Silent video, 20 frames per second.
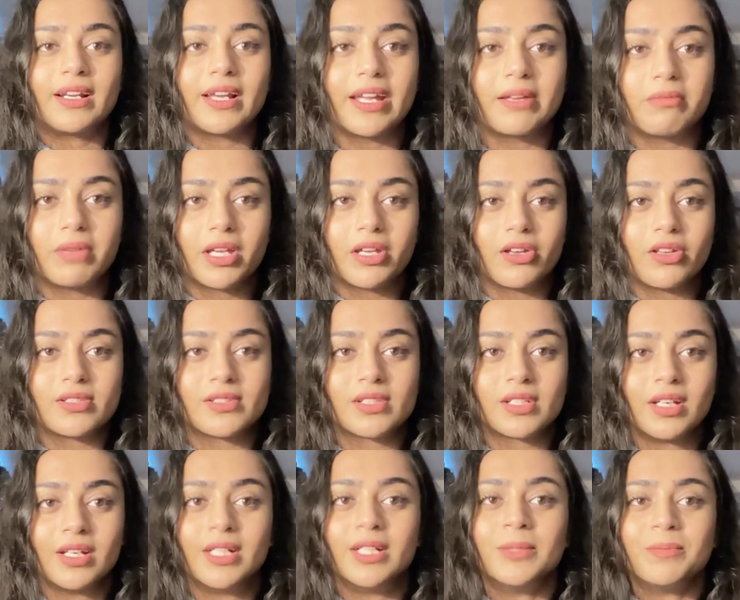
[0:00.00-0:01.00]
like because
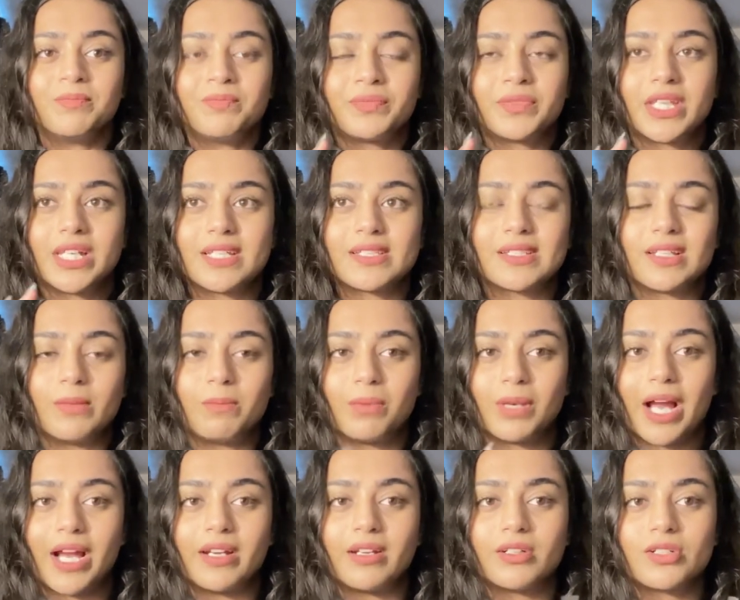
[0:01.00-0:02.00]
these lip
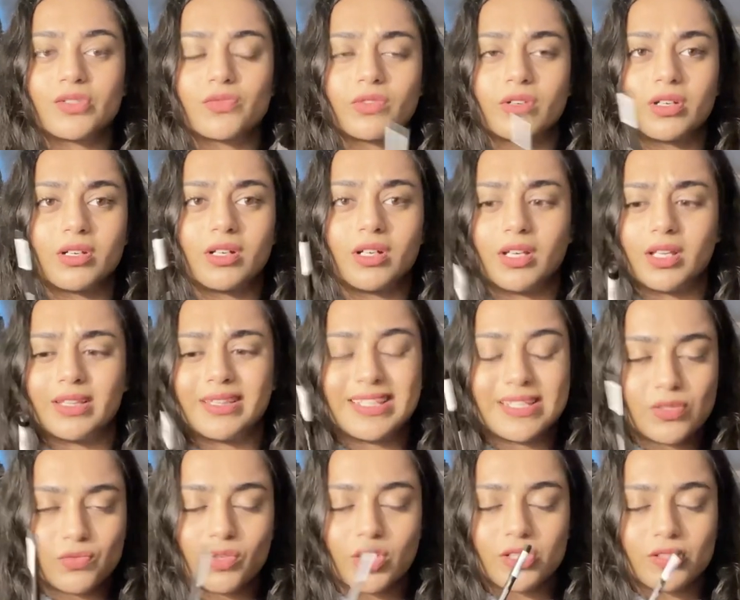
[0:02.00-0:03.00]
liners were uh,
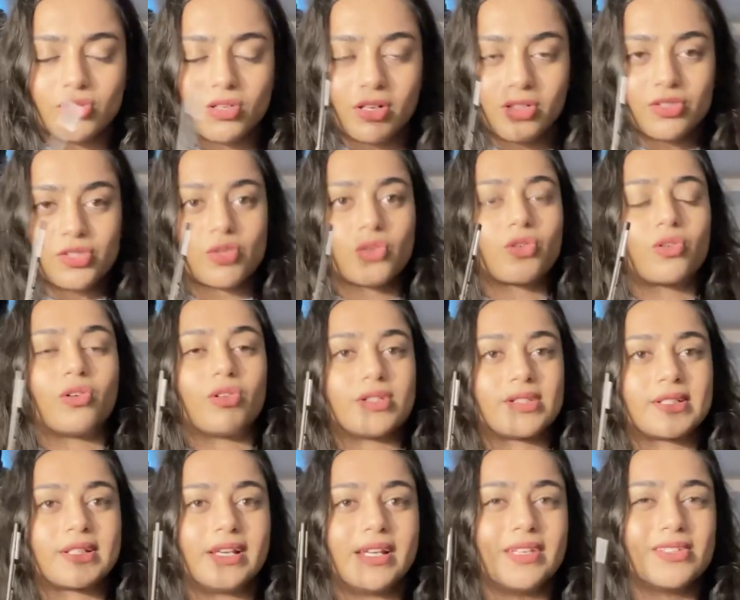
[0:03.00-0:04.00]
this was not so
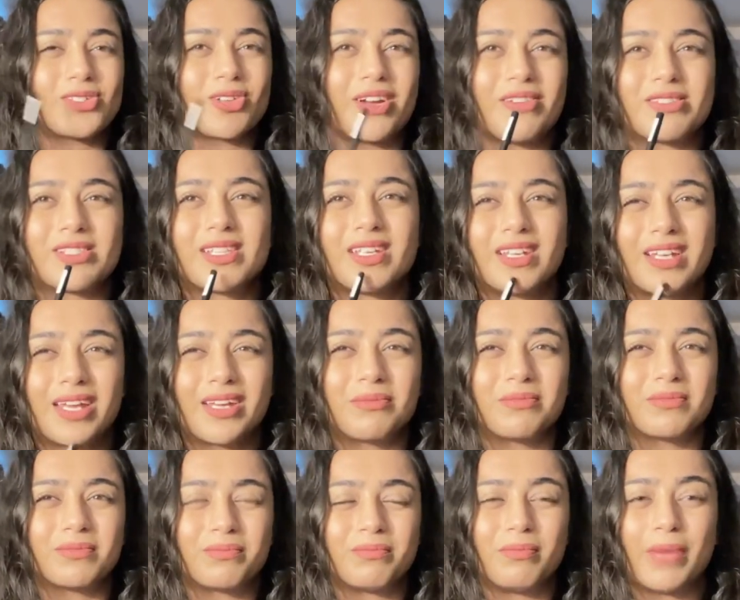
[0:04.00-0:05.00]
costly so i was
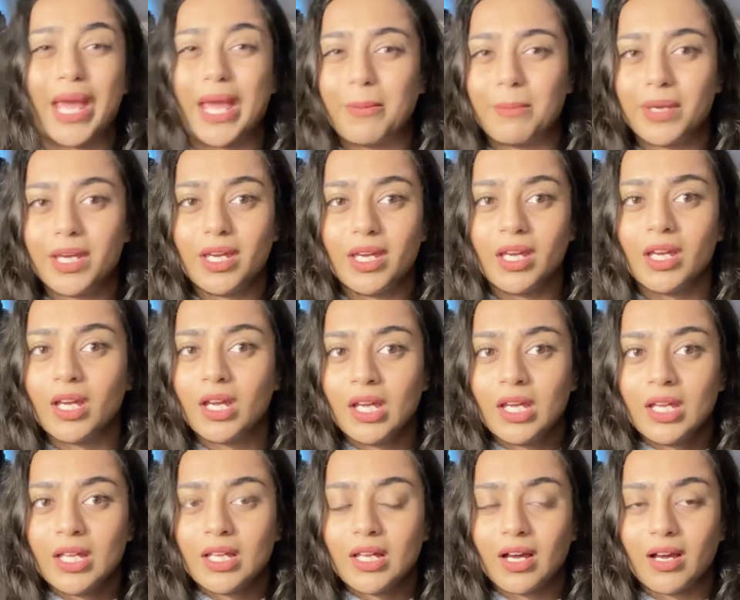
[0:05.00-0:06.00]
thinking maybe
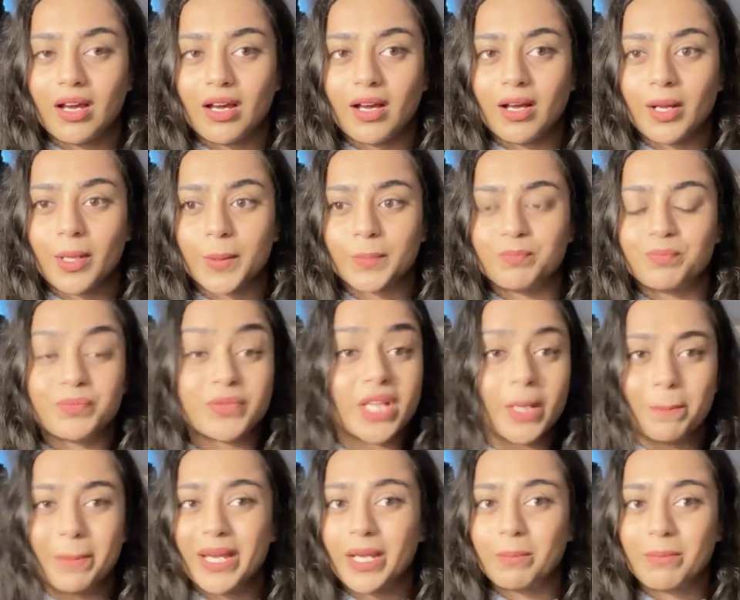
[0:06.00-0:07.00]
um, the
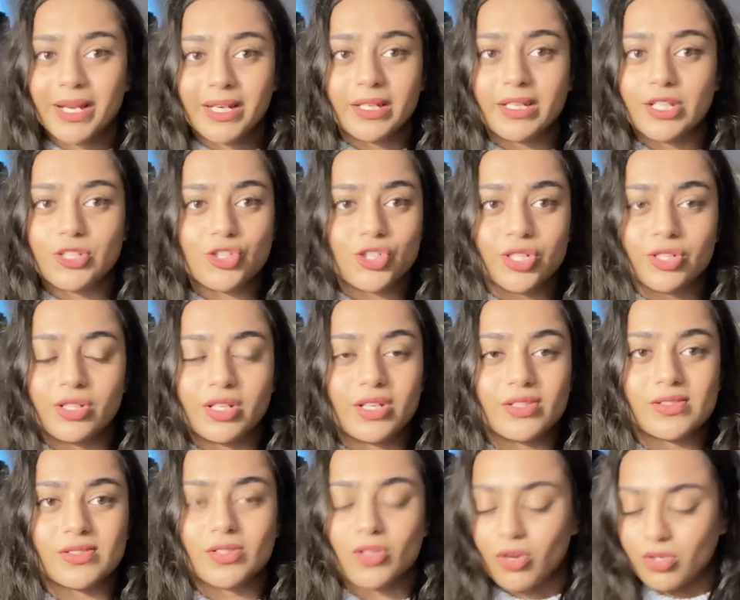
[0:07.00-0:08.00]
pigmentation
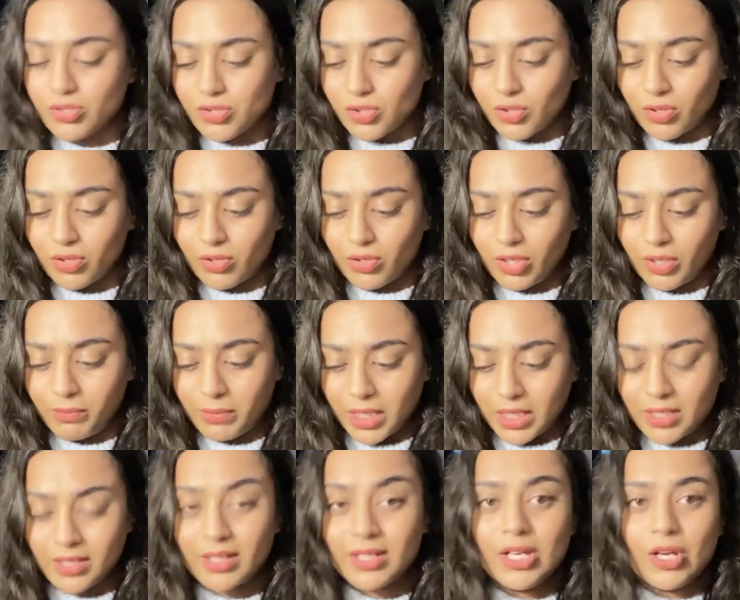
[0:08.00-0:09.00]
is not so good
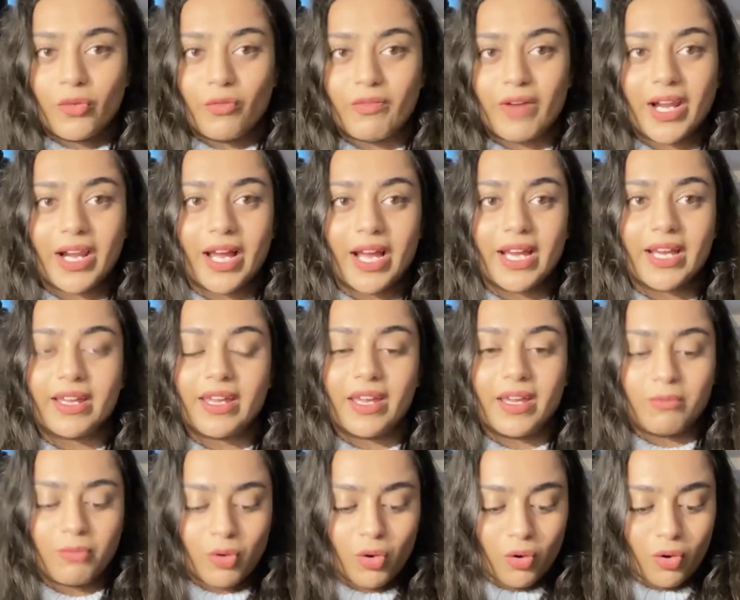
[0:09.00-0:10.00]
but when i
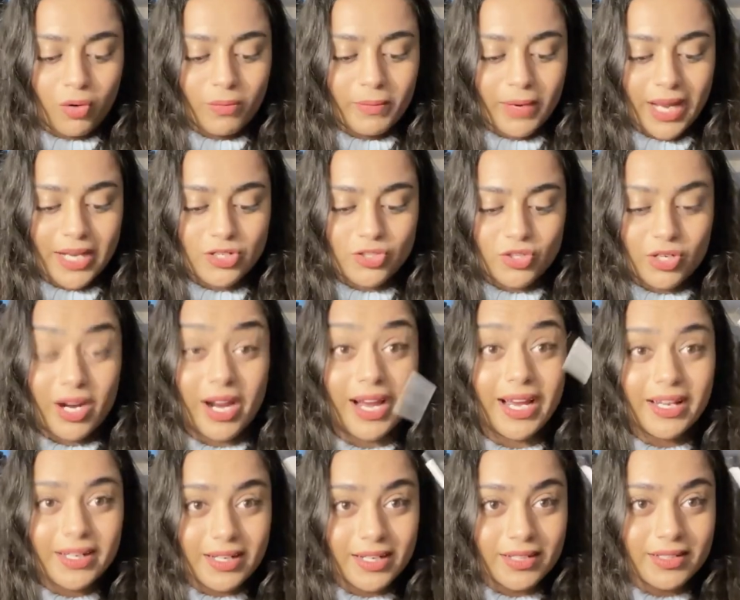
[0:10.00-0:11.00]
came home and
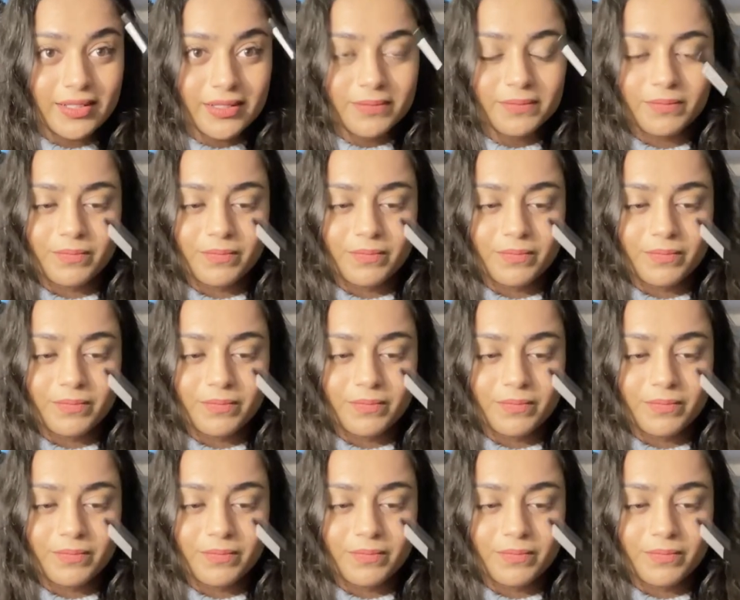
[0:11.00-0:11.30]
tried it